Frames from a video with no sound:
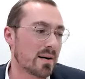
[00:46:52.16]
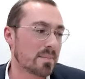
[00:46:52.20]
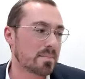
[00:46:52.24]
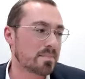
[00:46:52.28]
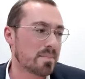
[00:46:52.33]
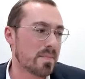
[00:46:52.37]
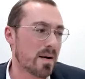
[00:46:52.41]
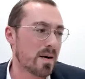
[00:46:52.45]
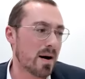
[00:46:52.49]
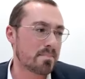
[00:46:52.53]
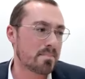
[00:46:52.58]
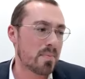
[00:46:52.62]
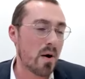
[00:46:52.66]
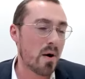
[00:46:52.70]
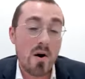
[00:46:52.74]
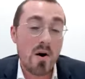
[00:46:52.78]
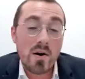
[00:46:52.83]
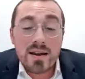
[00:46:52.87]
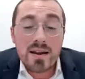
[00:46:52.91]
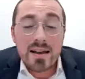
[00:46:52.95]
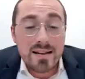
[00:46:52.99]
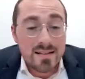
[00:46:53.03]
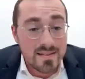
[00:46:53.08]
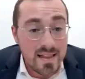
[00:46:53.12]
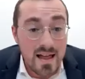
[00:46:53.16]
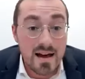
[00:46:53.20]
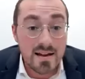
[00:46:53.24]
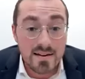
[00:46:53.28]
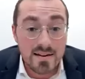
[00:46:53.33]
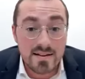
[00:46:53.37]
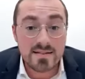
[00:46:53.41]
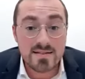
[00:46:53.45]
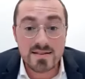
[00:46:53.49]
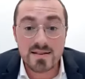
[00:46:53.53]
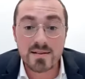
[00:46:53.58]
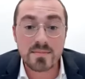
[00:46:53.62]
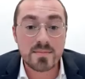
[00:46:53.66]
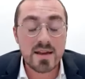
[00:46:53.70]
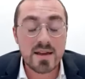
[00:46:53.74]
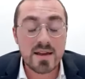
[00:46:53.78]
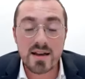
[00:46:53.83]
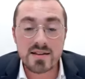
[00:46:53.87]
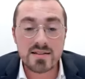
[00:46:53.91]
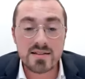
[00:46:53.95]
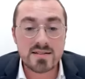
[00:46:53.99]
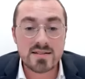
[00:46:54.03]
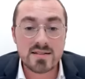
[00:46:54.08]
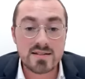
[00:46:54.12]
a parking lot in some
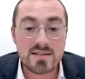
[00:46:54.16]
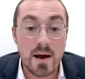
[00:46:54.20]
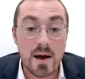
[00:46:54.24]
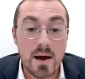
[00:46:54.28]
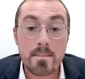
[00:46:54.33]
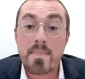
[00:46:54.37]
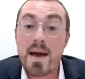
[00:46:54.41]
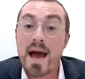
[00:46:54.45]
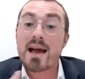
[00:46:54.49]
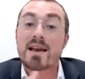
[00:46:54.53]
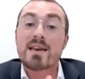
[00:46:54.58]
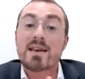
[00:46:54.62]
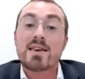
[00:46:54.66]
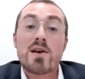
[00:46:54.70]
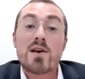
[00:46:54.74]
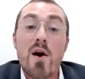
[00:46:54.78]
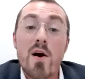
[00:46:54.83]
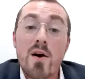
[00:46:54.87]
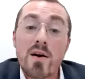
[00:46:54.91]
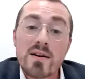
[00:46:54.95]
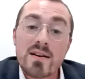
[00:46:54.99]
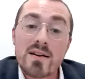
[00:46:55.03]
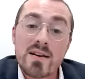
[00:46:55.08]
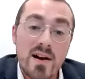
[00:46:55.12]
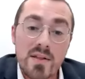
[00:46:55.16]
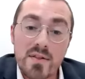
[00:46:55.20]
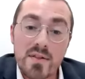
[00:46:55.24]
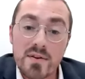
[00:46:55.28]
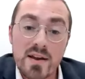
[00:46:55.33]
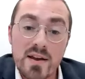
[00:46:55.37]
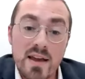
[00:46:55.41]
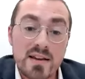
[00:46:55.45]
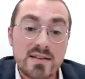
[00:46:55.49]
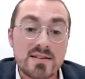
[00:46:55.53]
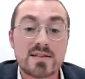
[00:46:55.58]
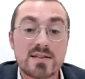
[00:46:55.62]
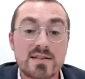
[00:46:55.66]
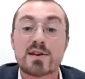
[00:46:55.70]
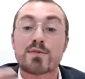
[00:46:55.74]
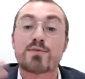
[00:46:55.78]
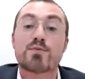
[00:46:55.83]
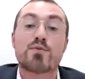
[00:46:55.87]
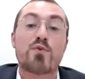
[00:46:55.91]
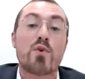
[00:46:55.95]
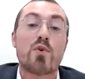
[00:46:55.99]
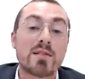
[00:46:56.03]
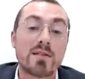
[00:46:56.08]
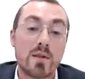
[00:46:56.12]
cases, a backyard in other cases, a
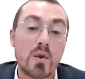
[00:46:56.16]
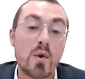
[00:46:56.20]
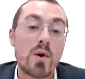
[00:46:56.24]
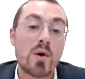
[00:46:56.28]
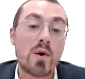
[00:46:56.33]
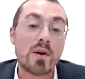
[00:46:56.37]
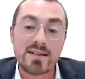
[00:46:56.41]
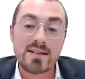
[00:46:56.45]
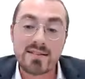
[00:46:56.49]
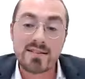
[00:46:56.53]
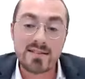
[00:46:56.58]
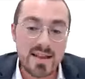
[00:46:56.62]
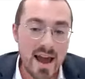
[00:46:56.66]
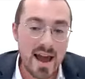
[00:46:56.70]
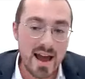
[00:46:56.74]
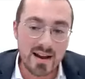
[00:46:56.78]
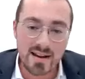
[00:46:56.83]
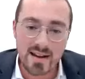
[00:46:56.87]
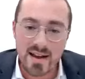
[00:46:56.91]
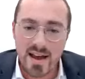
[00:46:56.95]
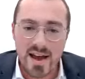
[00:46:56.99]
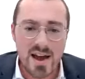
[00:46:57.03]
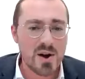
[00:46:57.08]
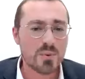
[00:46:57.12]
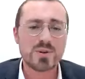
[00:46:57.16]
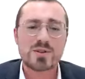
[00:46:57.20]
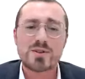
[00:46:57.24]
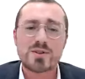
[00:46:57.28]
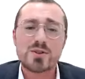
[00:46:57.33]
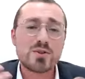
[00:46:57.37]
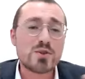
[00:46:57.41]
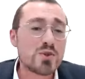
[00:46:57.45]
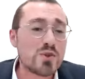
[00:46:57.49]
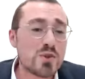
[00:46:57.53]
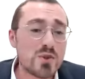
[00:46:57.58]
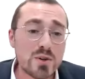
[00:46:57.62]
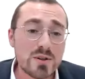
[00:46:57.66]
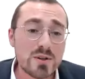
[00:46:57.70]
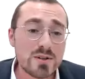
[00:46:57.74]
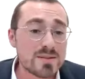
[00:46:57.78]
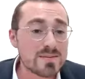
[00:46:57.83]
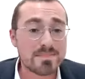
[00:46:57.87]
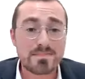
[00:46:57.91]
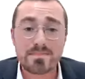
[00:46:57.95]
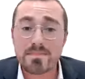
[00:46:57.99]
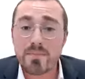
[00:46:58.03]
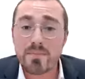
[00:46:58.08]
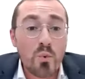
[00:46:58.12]
front lawn, a deck, which is just
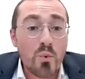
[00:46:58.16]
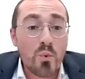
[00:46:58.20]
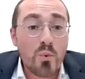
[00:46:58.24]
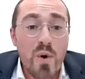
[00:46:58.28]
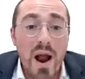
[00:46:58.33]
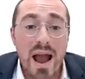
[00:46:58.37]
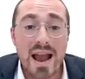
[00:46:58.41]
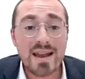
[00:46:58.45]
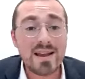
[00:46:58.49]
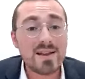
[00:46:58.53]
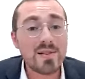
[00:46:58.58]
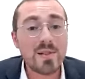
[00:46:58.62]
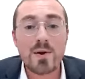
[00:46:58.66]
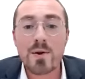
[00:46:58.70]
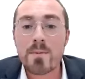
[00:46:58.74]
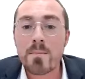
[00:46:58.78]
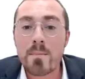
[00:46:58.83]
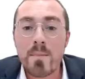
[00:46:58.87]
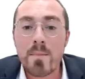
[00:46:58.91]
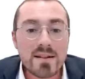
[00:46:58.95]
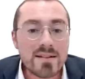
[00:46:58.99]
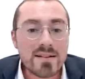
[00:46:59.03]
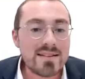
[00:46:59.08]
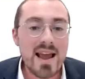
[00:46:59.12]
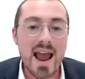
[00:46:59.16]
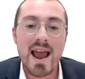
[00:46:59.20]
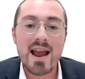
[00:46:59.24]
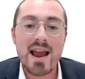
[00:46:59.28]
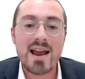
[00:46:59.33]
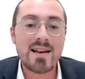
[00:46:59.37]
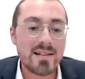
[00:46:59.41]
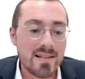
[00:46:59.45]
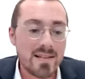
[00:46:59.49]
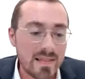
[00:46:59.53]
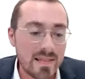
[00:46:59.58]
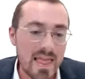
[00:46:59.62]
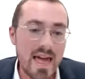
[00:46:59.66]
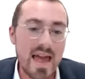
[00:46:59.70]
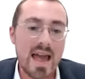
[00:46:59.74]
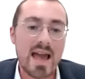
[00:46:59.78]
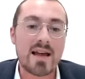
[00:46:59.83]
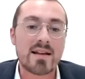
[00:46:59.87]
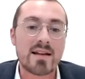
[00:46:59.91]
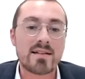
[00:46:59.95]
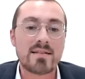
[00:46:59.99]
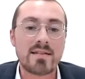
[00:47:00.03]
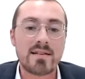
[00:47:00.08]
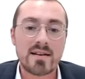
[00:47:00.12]
regular mundane
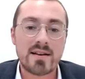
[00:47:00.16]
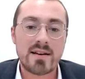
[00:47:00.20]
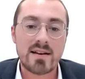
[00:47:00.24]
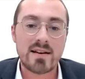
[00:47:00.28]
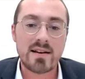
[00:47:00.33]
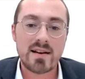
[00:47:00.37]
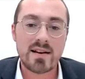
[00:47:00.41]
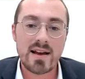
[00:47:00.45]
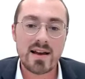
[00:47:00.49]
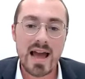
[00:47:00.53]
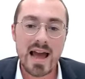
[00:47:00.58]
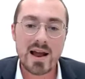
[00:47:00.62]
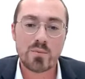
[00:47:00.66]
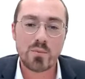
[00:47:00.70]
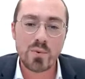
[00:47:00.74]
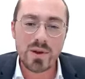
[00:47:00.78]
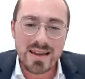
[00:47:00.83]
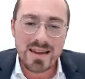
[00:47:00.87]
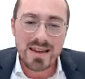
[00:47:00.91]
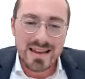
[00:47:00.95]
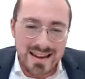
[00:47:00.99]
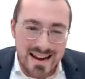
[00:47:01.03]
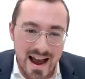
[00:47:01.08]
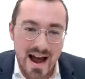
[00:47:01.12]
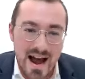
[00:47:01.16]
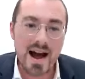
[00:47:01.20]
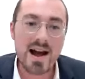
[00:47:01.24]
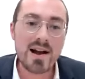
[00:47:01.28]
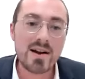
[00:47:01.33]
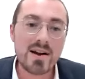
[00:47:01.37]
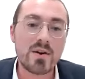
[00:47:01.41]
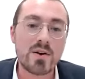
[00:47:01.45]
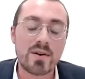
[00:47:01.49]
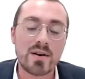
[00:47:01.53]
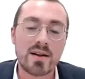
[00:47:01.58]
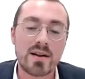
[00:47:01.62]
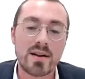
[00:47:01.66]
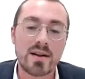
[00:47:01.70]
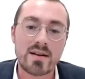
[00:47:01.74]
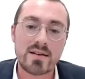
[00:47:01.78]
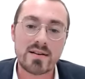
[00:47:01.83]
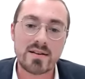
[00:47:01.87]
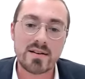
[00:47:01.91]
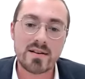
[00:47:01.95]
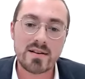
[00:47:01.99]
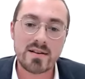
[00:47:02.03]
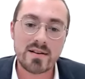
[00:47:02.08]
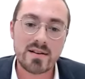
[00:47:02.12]
land, and we conquer
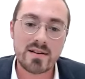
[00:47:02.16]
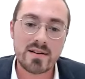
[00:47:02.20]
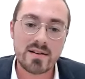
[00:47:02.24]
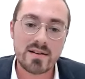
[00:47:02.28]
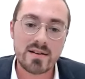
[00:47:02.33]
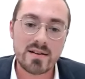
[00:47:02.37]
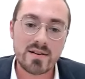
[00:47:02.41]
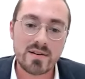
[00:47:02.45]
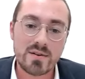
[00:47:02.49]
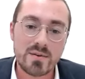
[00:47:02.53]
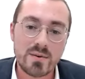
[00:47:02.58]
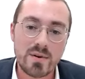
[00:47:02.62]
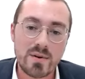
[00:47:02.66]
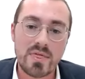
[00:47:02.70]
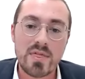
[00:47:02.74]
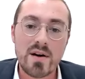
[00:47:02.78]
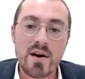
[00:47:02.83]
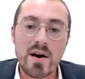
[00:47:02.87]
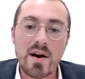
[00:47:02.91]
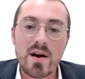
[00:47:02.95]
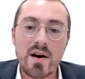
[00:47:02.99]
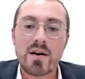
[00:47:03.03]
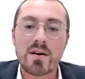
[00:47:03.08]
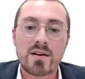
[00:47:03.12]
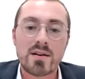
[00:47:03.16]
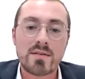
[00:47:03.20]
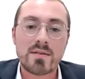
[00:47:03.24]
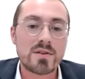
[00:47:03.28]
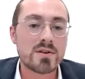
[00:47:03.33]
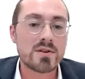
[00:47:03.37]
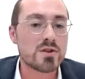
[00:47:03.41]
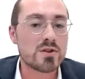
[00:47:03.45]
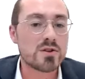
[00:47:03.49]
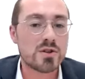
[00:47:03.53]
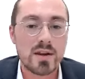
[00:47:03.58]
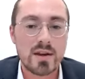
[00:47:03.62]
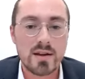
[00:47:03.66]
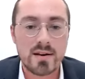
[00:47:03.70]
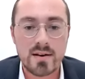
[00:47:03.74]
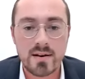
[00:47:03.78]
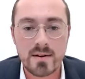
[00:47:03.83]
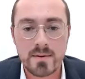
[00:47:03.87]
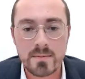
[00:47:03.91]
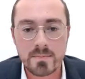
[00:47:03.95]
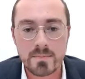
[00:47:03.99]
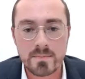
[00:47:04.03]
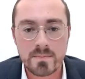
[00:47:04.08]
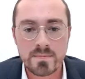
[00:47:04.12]
it with the hug of the Shekhinah.
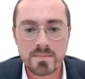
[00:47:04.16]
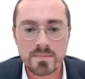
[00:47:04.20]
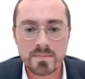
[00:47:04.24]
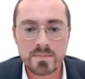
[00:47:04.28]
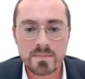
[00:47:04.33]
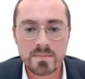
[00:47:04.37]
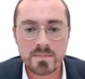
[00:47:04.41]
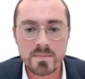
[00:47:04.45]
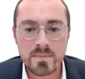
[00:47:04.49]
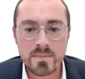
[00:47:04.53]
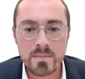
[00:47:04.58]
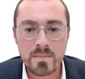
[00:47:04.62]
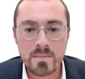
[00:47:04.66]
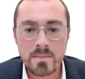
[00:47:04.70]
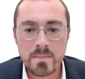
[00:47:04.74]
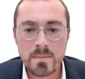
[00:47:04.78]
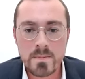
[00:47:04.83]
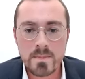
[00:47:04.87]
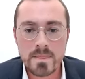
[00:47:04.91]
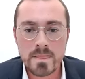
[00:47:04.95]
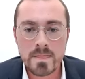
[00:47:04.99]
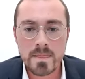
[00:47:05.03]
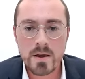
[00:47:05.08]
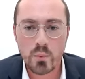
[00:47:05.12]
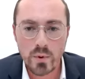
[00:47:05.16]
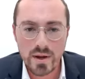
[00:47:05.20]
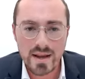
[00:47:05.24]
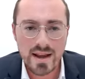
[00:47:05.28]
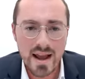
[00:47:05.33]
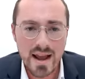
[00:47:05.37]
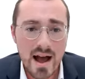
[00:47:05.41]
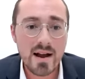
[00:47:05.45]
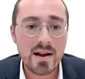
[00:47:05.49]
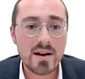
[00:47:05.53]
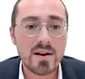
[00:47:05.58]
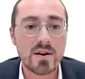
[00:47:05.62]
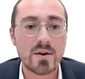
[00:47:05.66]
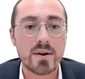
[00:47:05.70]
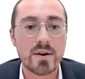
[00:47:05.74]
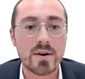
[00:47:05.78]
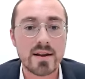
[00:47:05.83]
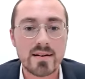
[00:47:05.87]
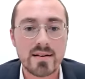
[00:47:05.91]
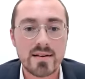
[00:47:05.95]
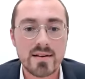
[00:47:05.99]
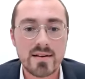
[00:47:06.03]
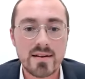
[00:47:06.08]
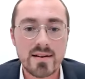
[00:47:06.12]
We conquer it.
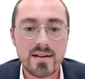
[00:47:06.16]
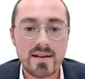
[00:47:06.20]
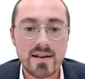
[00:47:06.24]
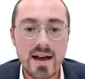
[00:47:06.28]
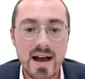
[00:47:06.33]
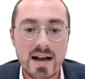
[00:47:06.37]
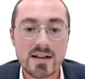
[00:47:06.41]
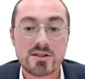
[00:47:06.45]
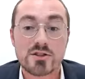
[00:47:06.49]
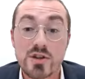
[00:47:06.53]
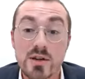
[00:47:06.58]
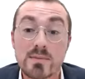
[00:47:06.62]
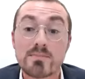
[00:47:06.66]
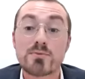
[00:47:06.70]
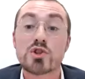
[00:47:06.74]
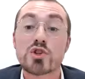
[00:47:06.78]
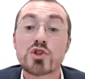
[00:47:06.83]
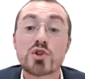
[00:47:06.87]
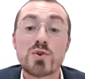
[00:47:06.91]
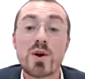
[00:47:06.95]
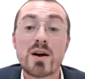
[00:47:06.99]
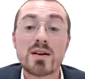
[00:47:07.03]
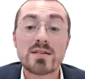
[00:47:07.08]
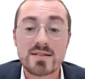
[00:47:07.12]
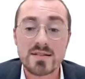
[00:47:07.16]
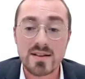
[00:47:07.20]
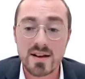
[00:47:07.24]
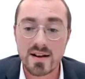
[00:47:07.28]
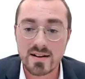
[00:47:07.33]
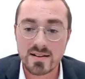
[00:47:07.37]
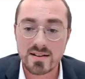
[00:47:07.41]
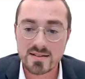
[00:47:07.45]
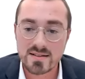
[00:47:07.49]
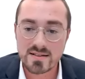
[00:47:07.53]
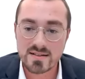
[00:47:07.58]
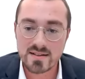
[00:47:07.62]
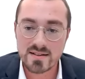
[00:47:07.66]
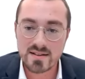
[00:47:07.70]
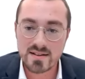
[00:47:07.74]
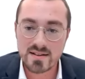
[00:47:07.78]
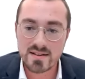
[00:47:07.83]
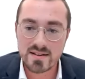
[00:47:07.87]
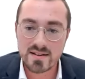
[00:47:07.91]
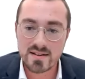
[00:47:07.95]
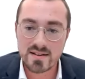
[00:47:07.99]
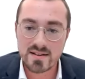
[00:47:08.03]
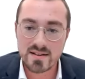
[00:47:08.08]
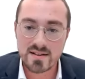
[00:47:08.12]
Hashem trusts us.
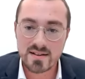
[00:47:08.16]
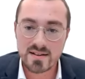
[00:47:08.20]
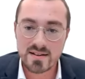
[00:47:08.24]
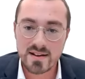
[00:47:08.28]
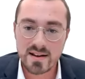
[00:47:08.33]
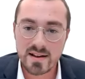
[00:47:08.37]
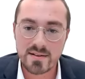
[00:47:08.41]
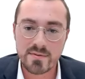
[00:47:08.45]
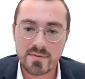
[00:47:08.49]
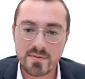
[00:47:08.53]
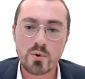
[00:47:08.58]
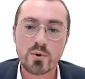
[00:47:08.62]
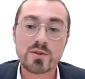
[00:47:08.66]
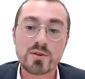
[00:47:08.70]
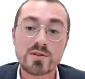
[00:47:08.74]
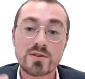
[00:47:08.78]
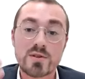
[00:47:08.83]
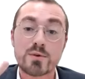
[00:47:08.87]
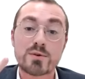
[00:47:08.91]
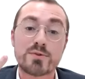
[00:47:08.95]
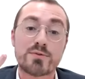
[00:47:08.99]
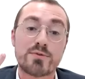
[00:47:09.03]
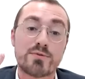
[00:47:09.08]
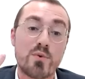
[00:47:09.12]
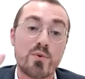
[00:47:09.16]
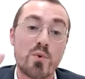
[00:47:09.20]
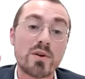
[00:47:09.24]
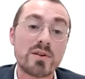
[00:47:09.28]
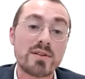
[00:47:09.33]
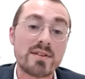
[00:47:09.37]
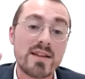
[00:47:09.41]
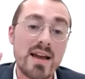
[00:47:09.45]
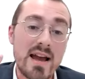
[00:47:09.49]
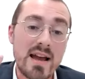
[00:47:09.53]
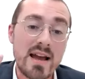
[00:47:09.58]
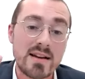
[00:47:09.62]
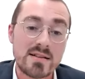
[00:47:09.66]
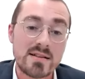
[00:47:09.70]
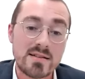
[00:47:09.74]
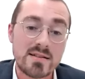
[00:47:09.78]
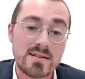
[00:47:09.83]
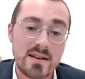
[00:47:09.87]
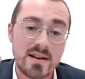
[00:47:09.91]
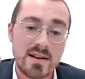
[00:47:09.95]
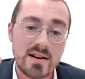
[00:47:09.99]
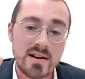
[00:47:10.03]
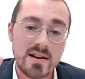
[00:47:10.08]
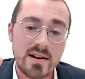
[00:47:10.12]
And of course, those 4
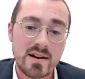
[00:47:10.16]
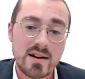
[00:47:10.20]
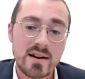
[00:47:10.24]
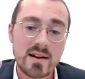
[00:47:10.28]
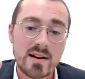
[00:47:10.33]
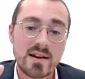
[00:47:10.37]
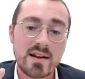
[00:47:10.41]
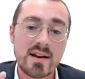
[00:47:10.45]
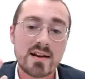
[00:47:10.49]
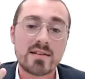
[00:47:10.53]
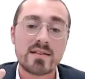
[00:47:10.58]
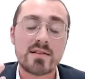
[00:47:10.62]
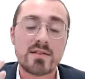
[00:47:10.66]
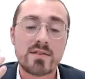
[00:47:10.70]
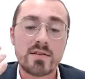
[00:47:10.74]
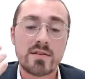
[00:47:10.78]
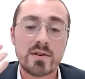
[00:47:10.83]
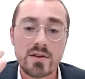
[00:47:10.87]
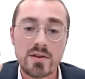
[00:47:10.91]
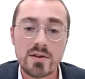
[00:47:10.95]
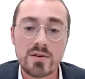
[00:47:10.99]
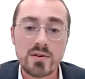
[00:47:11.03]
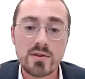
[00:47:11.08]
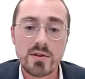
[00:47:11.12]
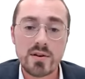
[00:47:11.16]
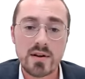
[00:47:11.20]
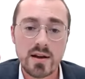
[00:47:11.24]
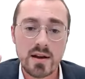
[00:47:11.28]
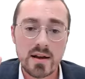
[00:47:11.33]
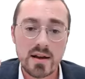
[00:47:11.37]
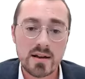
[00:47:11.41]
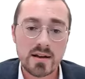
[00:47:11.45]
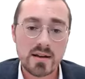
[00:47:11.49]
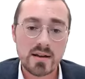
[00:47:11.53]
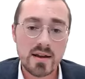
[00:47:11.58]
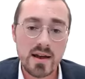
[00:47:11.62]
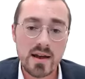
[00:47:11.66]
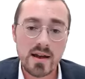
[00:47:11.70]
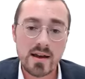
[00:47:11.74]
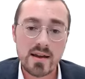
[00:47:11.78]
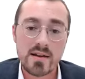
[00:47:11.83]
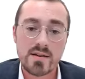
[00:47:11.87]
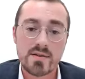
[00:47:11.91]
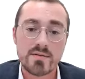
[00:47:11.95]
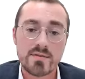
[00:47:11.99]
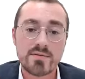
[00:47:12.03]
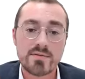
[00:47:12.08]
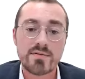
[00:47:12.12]
days are connected to Yud,
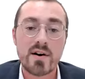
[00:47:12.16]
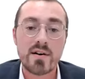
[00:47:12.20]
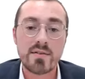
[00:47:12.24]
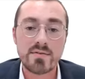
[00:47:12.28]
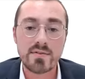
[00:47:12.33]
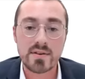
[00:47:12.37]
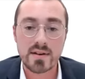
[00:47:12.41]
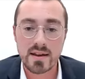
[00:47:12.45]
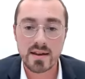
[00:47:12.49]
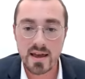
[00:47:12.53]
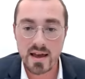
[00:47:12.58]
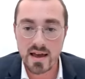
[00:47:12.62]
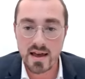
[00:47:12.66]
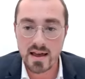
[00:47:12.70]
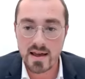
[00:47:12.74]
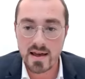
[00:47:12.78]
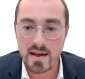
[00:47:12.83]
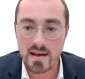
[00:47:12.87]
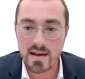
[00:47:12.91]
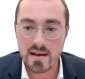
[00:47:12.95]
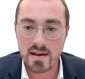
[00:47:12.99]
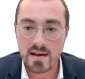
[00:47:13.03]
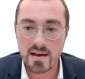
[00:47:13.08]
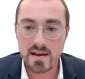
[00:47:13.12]
Ke, Vav, Ke.